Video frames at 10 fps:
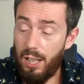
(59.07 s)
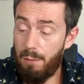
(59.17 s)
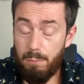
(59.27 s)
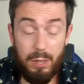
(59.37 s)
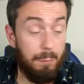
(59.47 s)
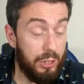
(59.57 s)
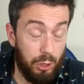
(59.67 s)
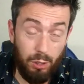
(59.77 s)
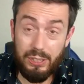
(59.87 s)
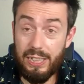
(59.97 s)
uh, the
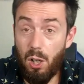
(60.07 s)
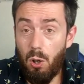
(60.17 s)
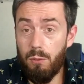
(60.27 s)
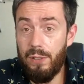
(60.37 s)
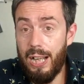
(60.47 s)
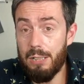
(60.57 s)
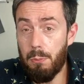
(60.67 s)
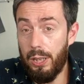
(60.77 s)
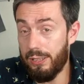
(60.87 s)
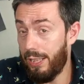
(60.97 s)
majority of
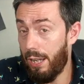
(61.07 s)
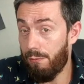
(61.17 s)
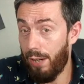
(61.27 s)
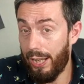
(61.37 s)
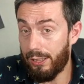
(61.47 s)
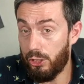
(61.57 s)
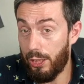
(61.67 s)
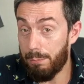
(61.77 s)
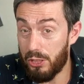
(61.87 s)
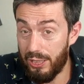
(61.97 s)
NAS brand in their
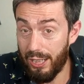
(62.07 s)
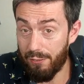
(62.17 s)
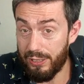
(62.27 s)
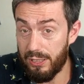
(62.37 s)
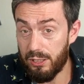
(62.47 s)
flagship series.